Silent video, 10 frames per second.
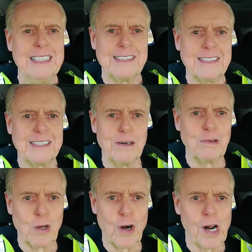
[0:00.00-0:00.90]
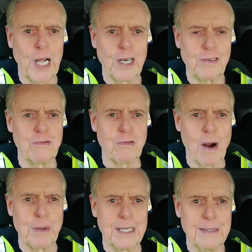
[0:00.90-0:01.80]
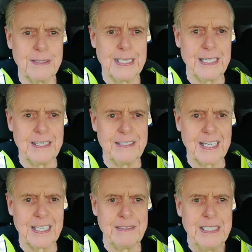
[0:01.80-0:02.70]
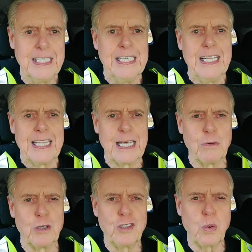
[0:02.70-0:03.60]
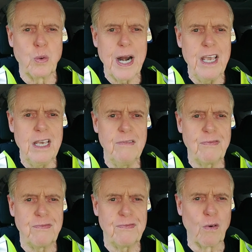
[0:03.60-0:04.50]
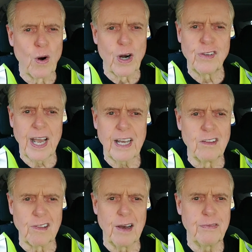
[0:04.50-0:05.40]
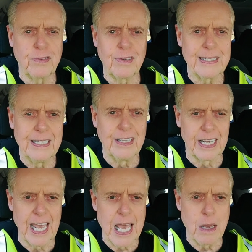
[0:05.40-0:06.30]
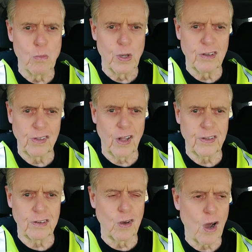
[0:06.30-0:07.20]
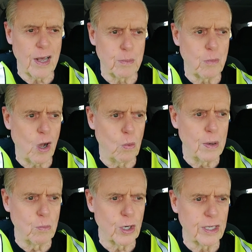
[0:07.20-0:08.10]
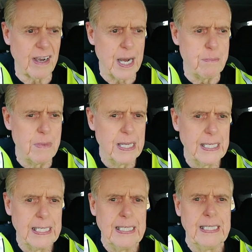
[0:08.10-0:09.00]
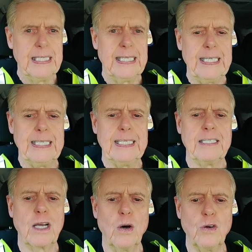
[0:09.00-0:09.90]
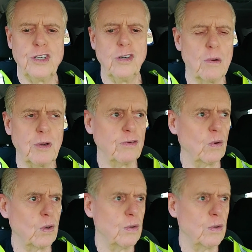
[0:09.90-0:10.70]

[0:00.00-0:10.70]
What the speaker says: So learn a lesson from it. And there was 24 seconds left in the game when the Celtics got the ball one more time. And Coach Joe Mazou,